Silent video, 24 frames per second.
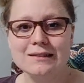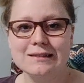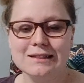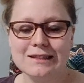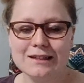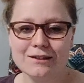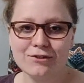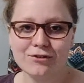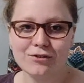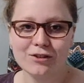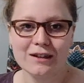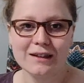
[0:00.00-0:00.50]

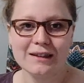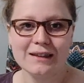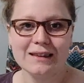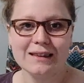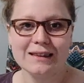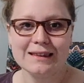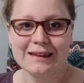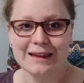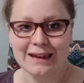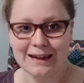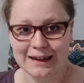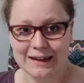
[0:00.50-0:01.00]

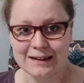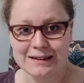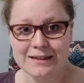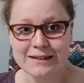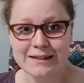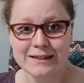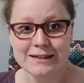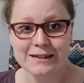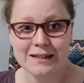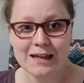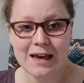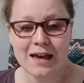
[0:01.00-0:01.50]
different
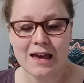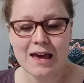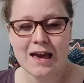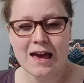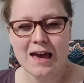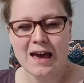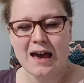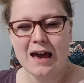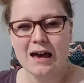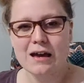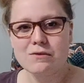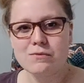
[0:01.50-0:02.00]
things,
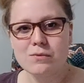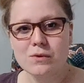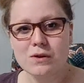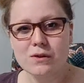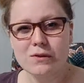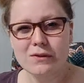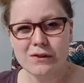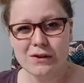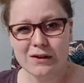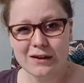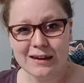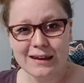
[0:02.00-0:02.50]
and we're
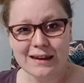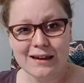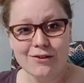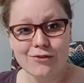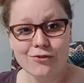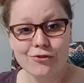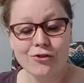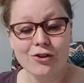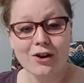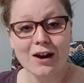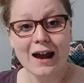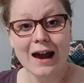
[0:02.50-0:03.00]
looking
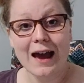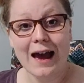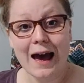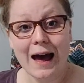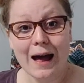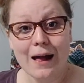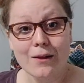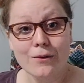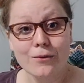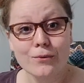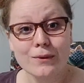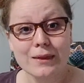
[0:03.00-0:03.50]
for
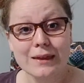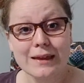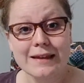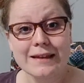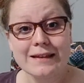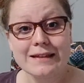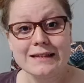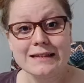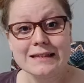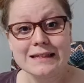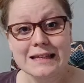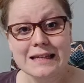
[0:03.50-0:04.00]
how
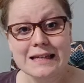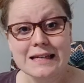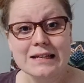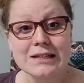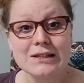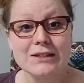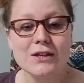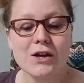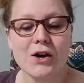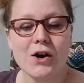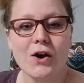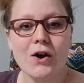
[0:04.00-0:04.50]
these
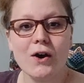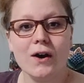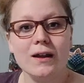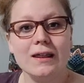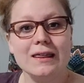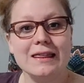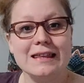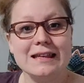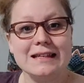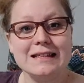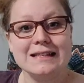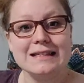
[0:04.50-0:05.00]
things are
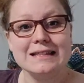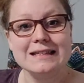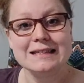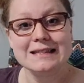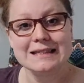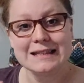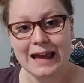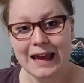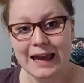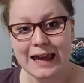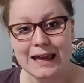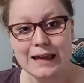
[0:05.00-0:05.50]
the
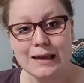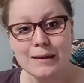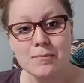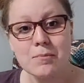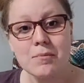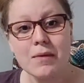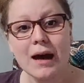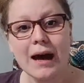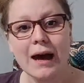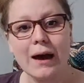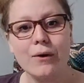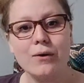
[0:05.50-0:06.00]
same,
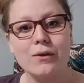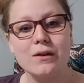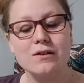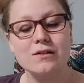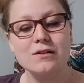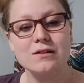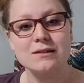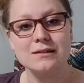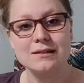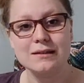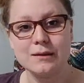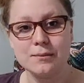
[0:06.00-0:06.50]
how they're
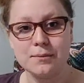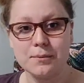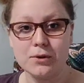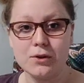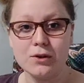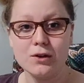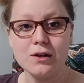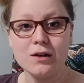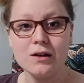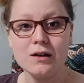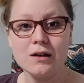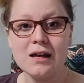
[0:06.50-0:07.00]

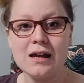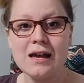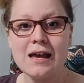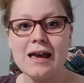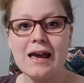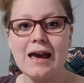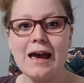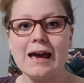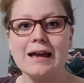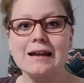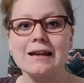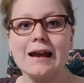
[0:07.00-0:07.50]
similar,
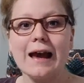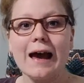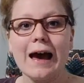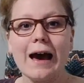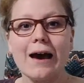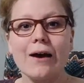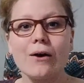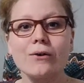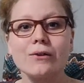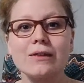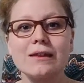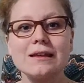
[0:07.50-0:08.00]
and
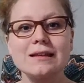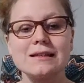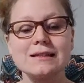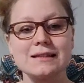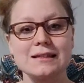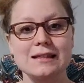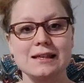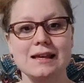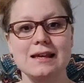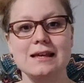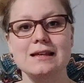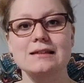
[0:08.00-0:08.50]
how these
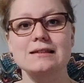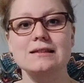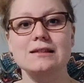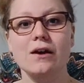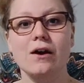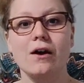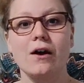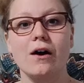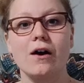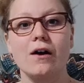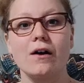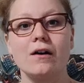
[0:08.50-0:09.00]
things
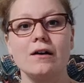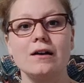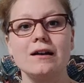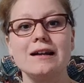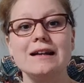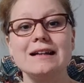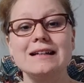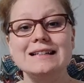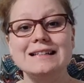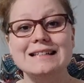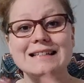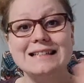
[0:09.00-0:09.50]
are
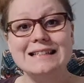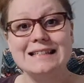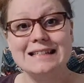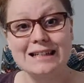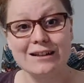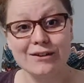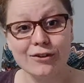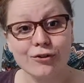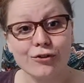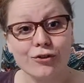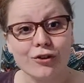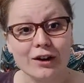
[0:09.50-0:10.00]

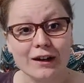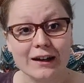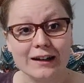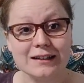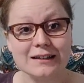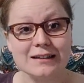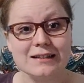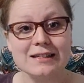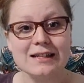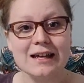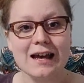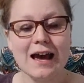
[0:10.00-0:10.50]

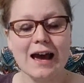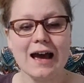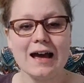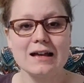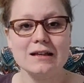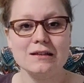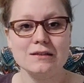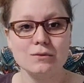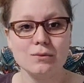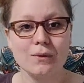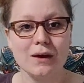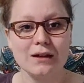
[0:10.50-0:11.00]
different
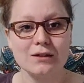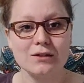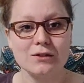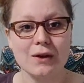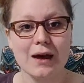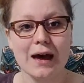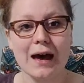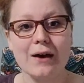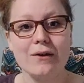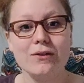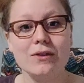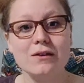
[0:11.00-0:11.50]
as well. So
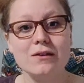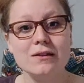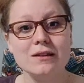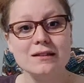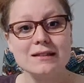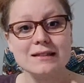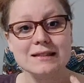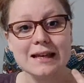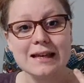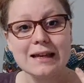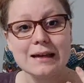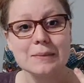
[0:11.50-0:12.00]
how they're the
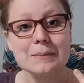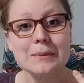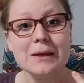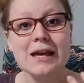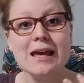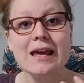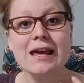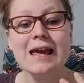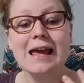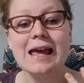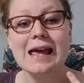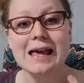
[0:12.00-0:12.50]
same
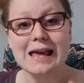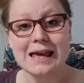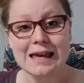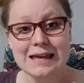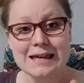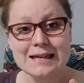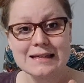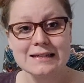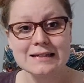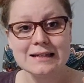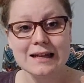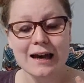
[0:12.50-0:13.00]

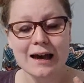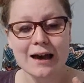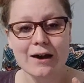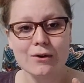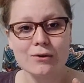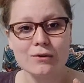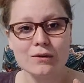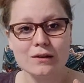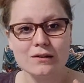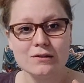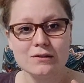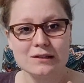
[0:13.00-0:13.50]
and
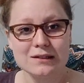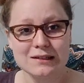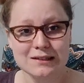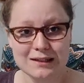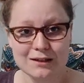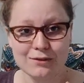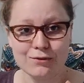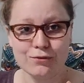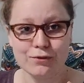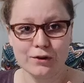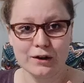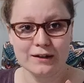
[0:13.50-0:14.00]
how they're
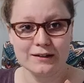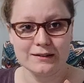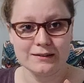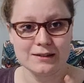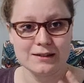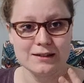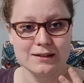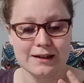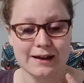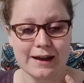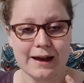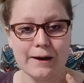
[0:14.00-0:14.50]

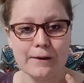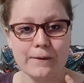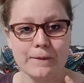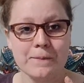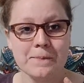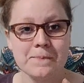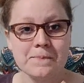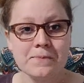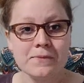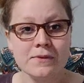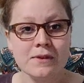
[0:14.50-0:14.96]
different. Now,